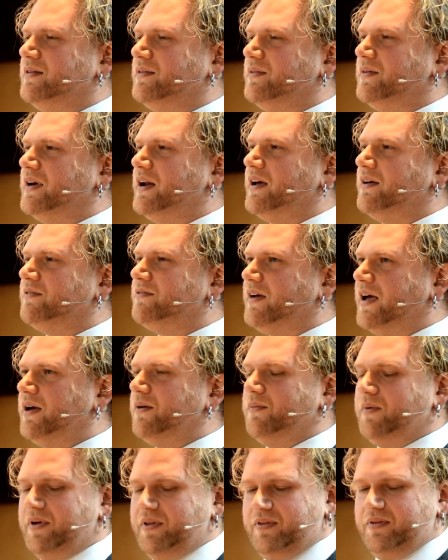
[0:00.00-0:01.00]
When I
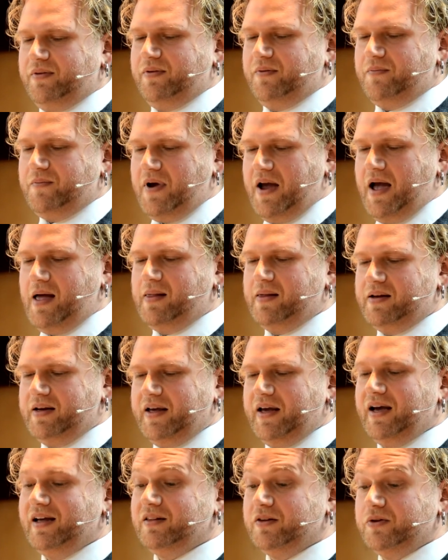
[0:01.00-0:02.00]
fight with
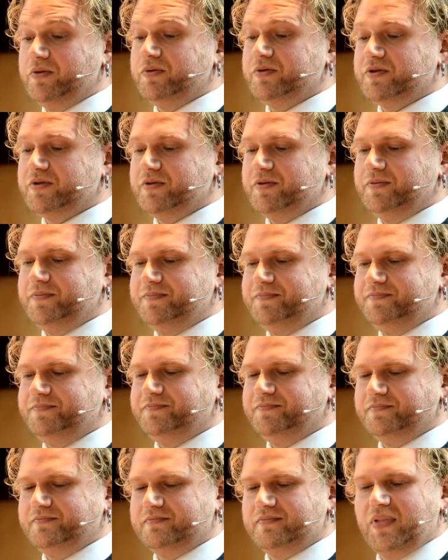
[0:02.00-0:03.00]
reality, I lose,
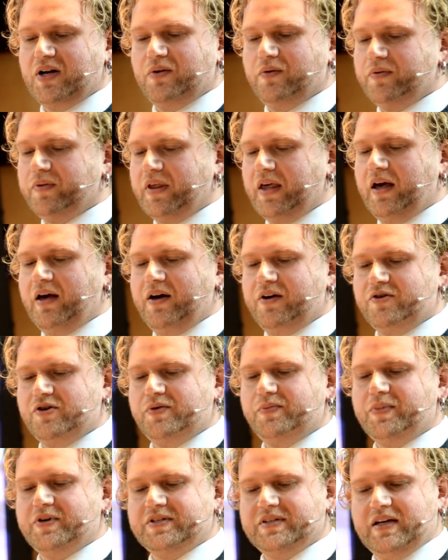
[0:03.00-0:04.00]
but only
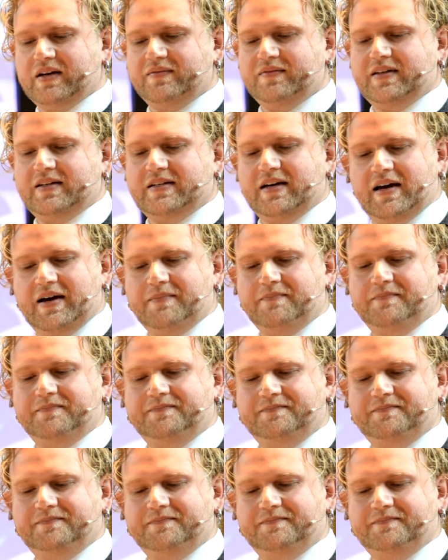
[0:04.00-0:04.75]
100% of the time.